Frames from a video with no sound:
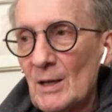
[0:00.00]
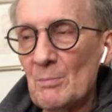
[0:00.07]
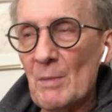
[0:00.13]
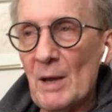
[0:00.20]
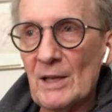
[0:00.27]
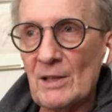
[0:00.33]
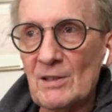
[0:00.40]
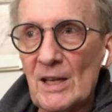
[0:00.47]

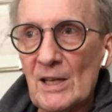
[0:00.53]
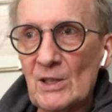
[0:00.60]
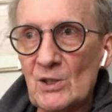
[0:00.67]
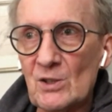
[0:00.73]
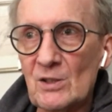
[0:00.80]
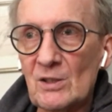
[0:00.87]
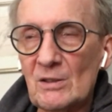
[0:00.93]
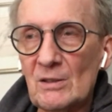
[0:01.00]
make
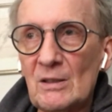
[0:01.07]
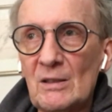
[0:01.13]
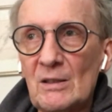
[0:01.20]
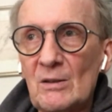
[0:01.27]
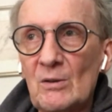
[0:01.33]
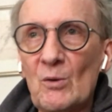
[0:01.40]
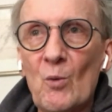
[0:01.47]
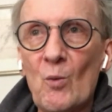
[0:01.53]
things
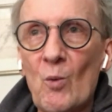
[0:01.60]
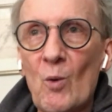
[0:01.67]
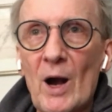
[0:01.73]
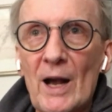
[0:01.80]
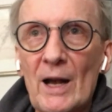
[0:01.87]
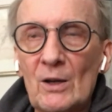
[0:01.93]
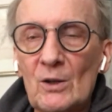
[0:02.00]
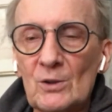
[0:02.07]

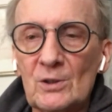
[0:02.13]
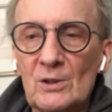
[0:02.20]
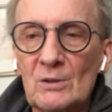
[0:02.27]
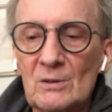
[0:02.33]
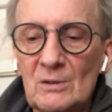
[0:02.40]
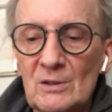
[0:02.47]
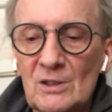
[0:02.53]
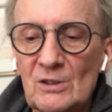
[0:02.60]
wild,
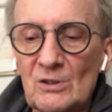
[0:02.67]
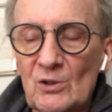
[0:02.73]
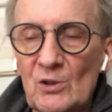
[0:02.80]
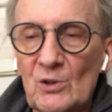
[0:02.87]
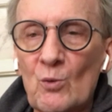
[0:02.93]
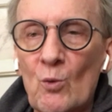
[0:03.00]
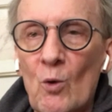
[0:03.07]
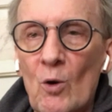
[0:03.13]

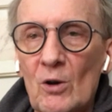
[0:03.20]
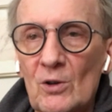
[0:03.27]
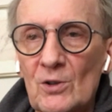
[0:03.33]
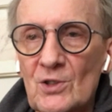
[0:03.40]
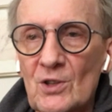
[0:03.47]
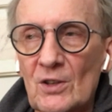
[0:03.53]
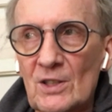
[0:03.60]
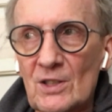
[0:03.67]
certain
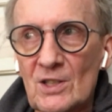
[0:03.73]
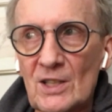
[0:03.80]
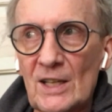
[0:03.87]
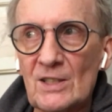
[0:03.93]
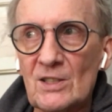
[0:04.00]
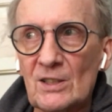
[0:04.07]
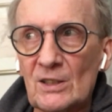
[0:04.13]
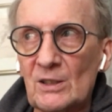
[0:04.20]
walls on the
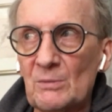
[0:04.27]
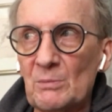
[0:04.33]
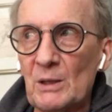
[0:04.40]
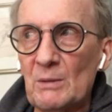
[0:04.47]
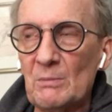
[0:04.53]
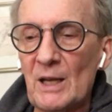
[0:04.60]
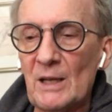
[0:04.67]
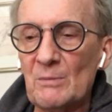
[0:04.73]
sets that could
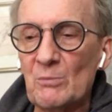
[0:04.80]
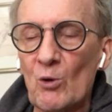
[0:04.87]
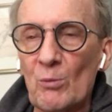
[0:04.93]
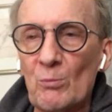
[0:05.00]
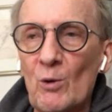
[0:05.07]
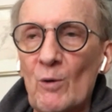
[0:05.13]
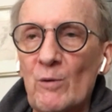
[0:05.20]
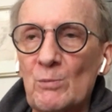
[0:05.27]
be made more
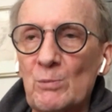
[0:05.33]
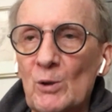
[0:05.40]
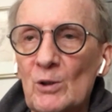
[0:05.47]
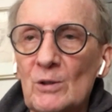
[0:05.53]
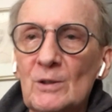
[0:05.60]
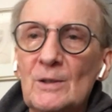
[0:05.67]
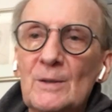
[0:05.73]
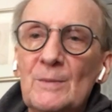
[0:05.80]
movable,